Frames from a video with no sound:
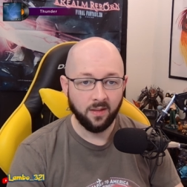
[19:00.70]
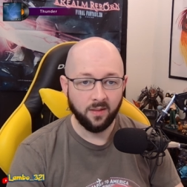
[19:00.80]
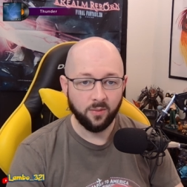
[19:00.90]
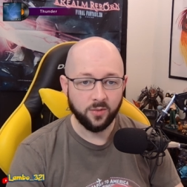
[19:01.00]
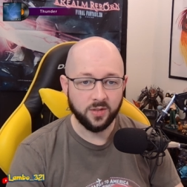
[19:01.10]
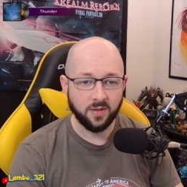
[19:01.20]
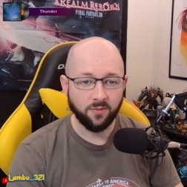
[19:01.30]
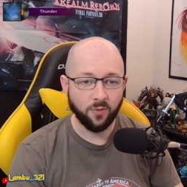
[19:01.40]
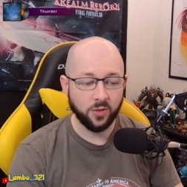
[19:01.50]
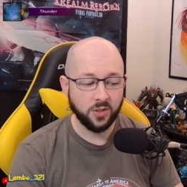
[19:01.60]
which is
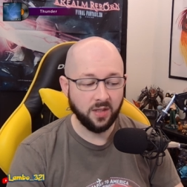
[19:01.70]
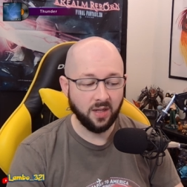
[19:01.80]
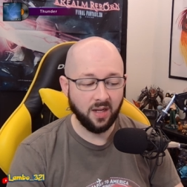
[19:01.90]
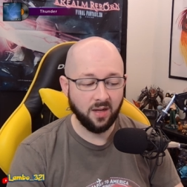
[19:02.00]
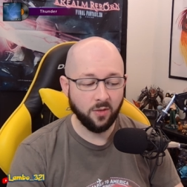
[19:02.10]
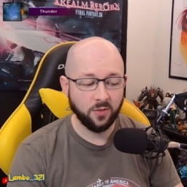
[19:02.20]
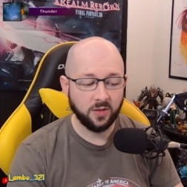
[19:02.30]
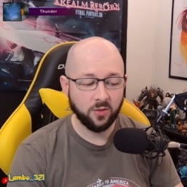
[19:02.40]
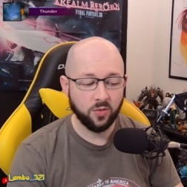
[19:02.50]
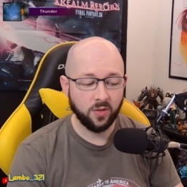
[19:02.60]
unfortunate, and no
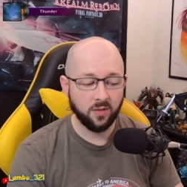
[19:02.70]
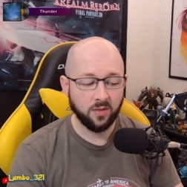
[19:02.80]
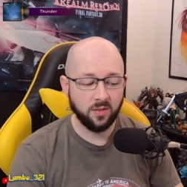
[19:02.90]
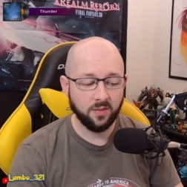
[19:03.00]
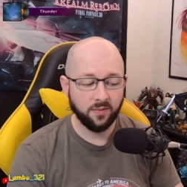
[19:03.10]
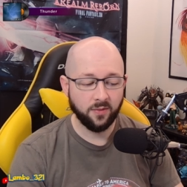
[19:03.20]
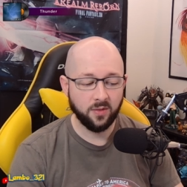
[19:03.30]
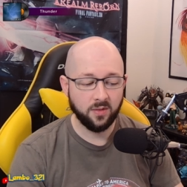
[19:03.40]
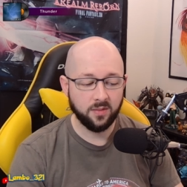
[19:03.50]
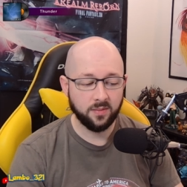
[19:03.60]
skill trigger
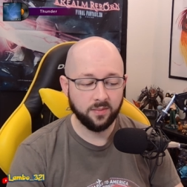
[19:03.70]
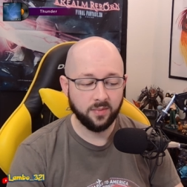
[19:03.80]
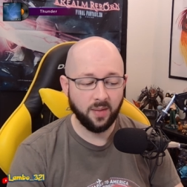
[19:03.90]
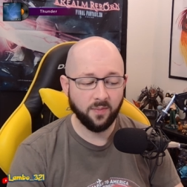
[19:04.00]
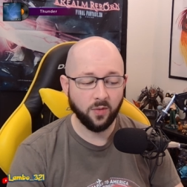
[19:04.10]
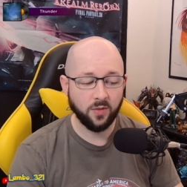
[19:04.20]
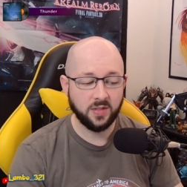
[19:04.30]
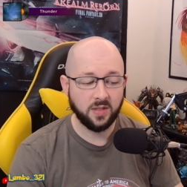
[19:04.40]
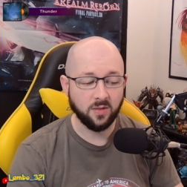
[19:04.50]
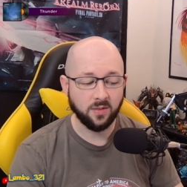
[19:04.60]
for Ampharos
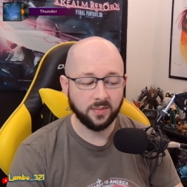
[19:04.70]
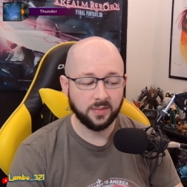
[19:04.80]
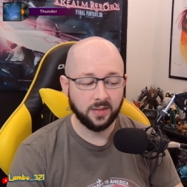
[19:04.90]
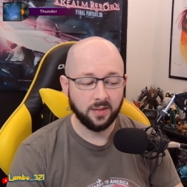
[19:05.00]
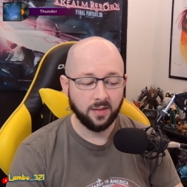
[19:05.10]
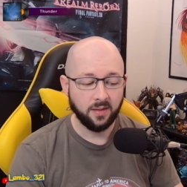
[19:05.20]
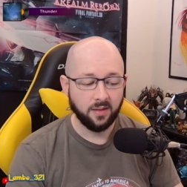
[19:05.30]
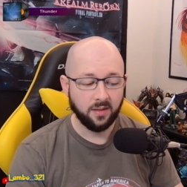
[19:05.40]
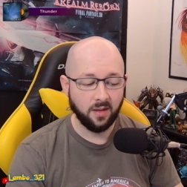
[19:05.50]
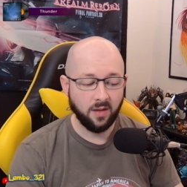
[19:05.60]
either.
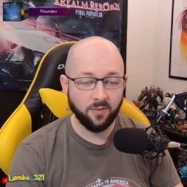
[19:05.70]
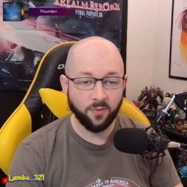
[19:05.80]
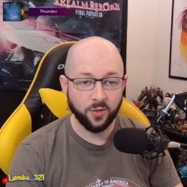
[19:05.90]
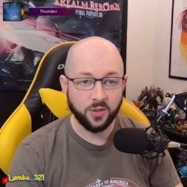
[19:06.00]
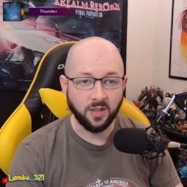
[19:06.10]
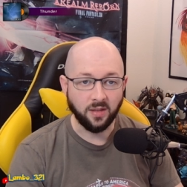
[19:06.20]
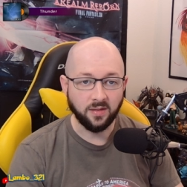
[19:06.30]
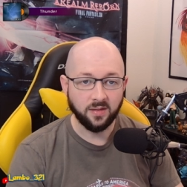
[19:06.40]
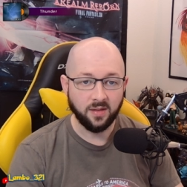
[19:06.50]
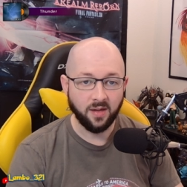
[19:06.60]
Unfortunate.
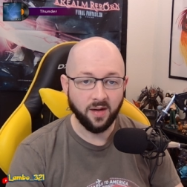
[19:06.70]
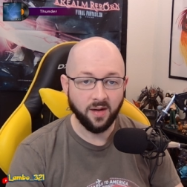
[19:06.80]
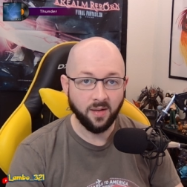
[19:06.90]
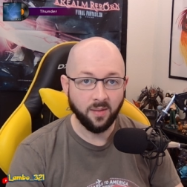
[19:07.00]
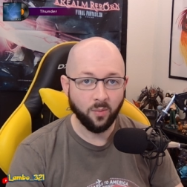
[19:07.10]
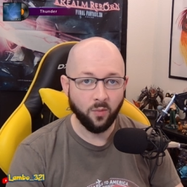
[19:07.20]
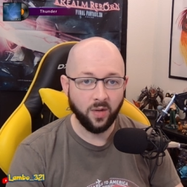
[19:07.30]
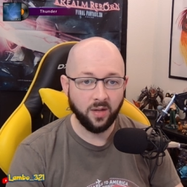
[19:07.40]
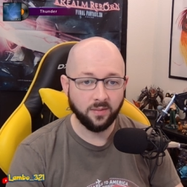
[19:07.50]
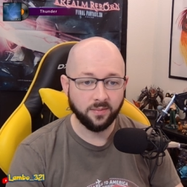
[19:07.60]
Um, well,